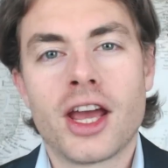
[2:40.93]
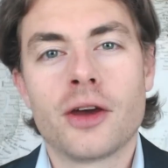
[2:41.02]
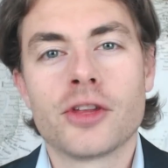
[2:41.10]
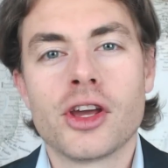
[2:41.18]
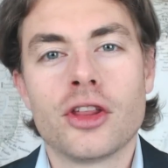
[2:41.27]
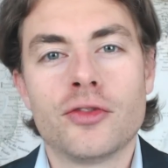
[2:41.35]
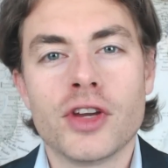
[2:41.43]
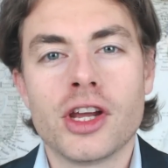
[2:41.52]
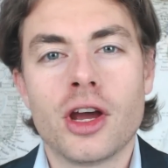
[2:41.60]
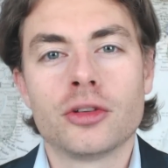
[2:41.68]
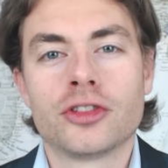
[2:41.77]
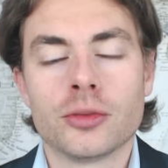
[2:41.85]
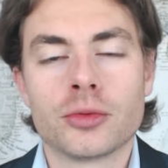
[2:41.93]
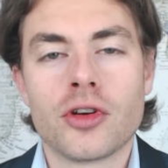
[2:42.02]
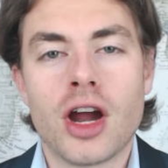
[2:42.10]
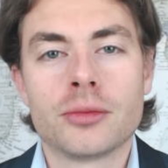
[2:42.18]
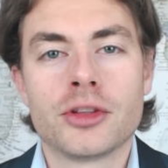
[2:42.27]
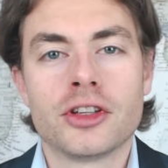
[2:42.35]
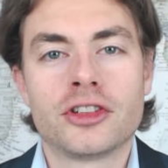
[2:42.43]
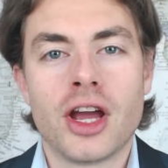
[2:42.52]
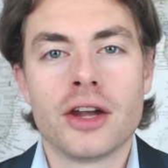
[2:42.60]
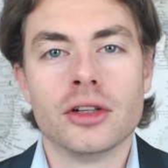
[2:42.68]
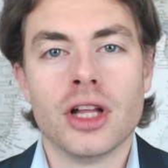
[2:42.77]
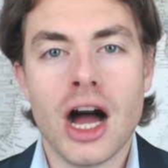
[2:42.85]
out the other videos, subscribe to the
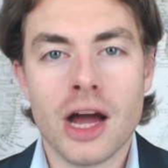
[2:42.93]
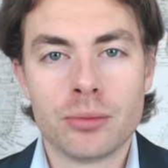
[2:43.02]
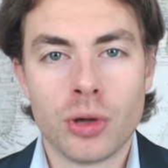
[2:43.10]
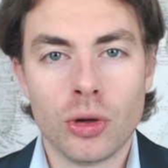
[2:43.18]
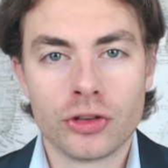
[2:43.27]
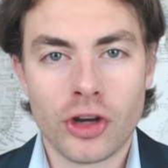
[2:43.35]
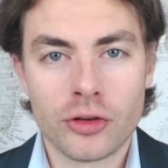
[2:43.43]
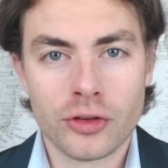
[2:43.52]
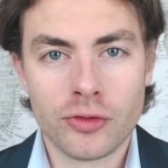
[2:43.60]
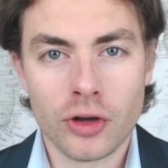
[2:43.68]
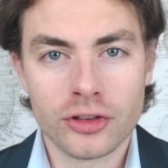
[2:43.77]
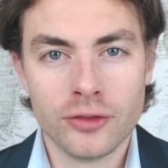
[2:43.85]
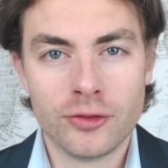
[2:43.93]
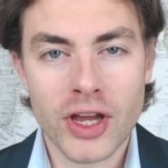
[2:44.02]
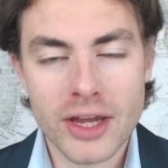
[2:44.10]
channel. I'm Paul Joseph Watson for